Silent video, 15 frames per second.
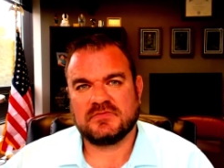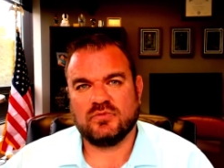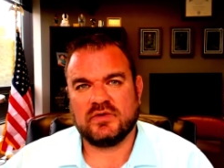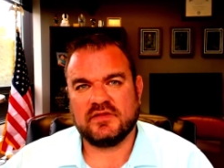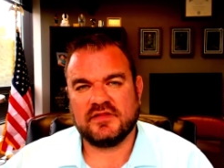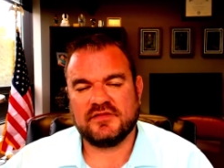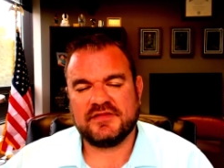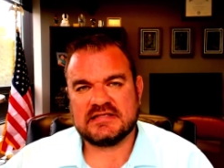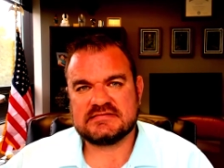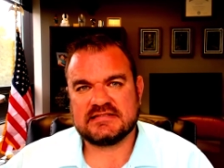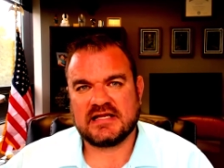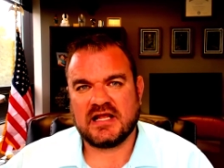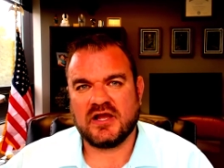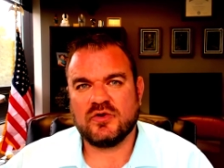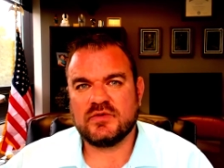One of the things
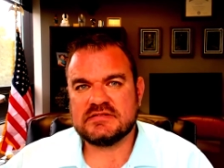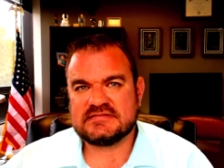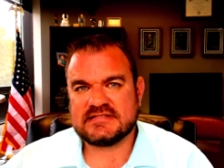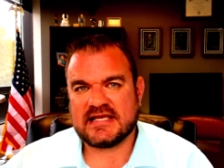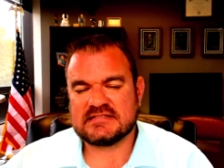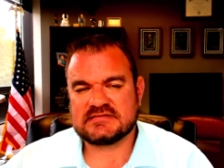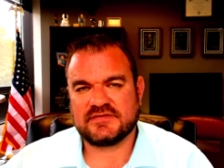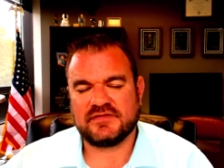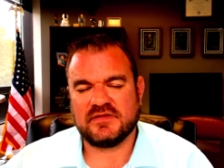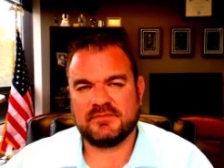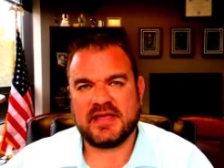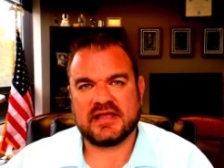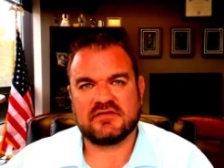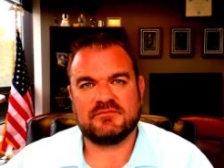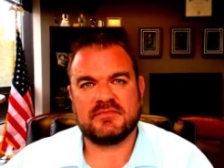that I always ask in the
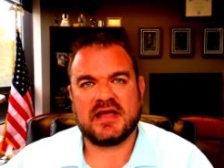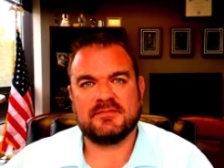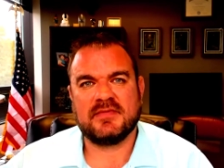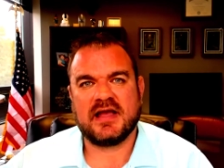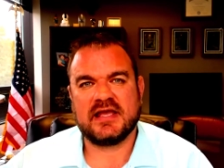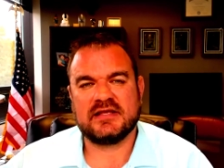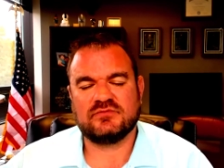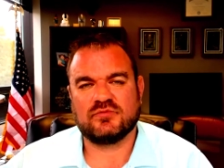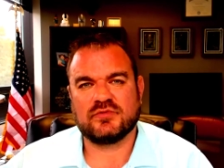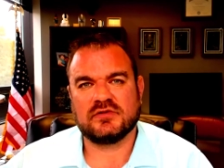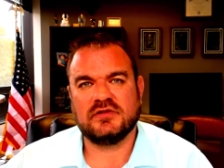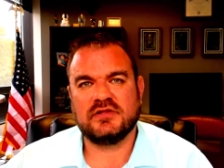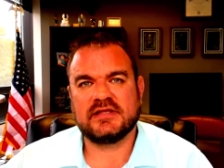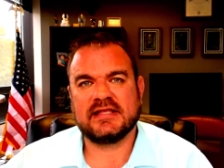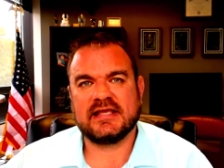back of my mind when we're
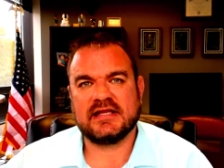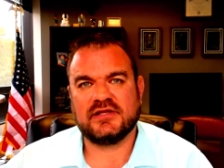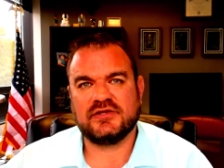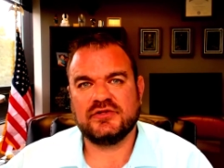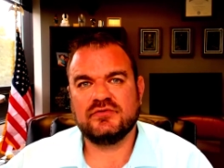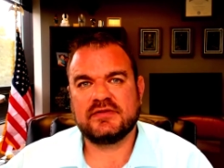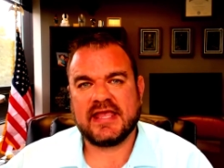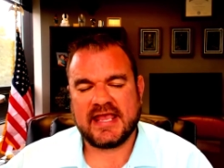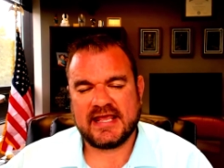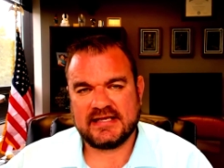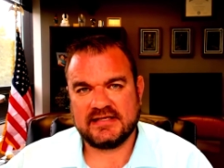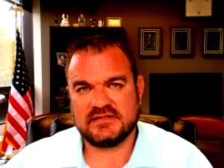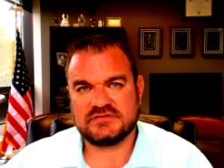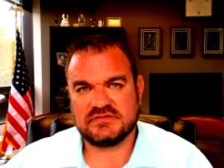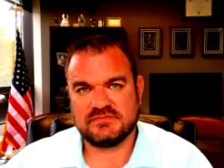looking at a new
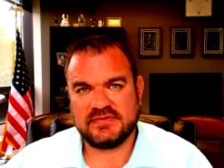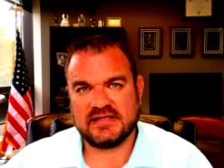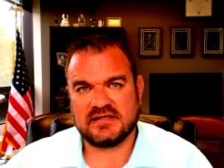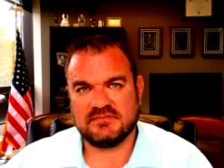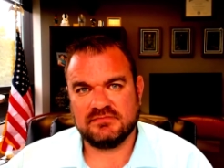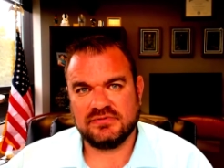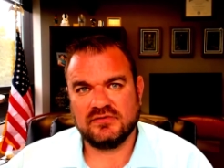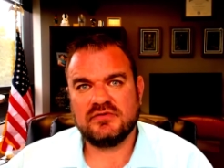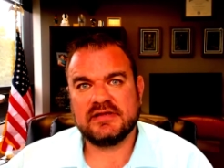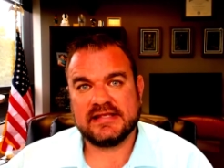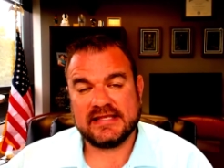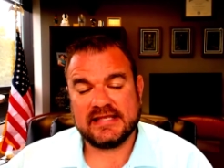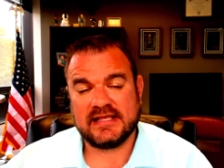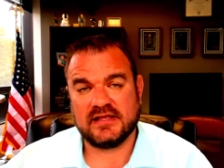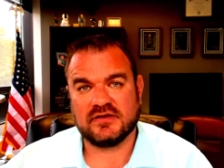candidate to be an
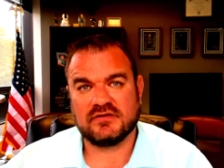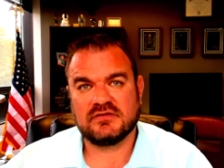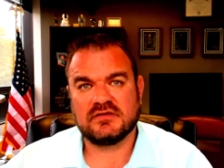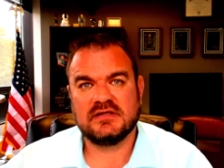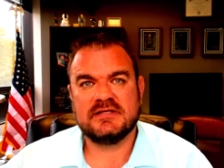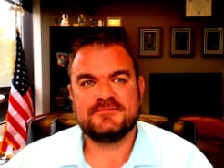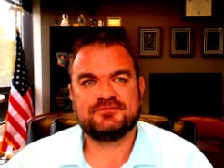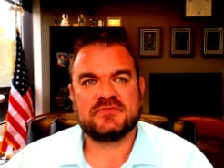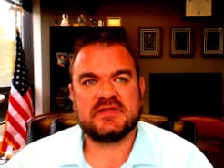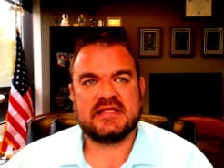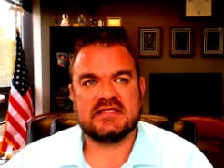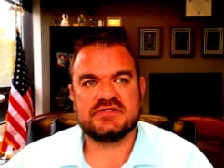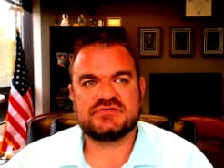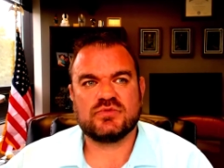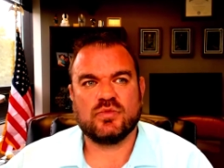employee here
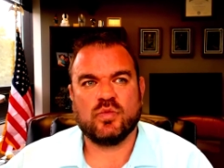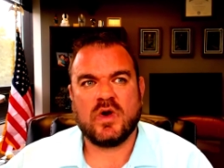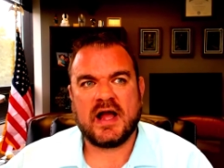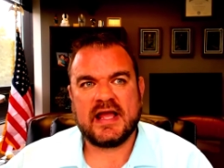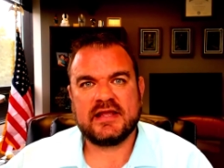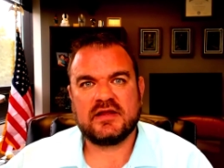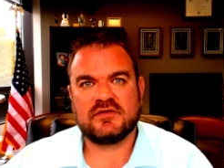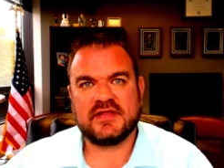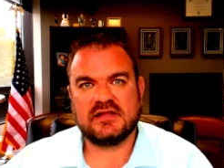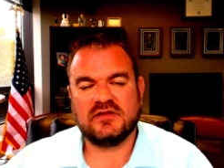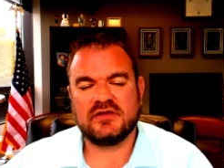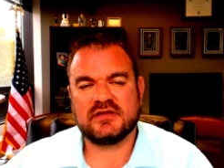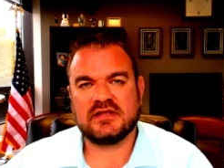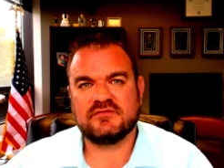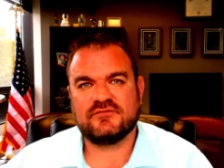is, why are they
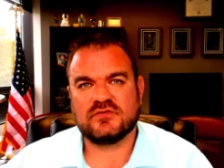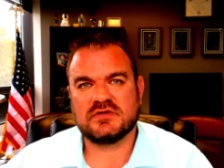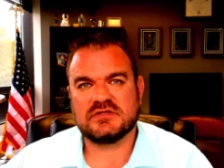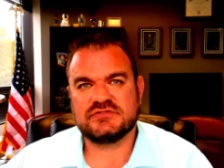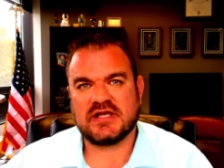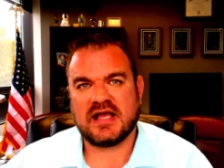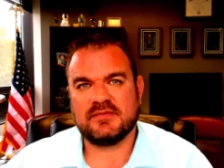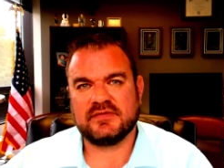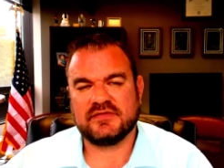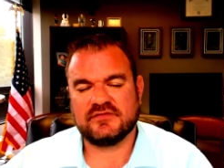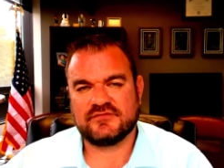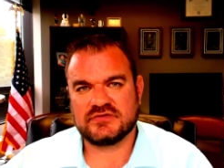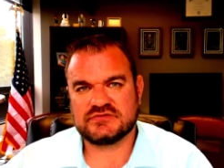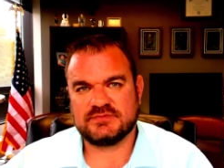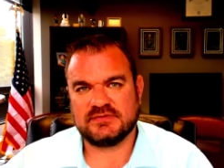looking for a job in the
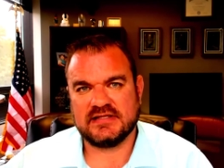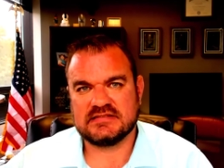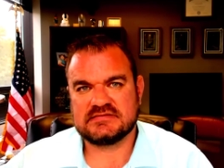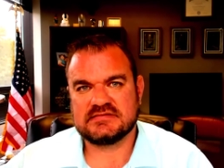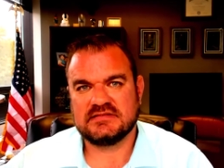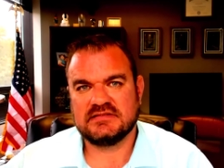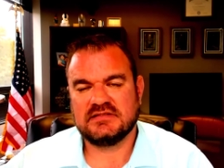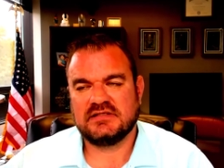first place?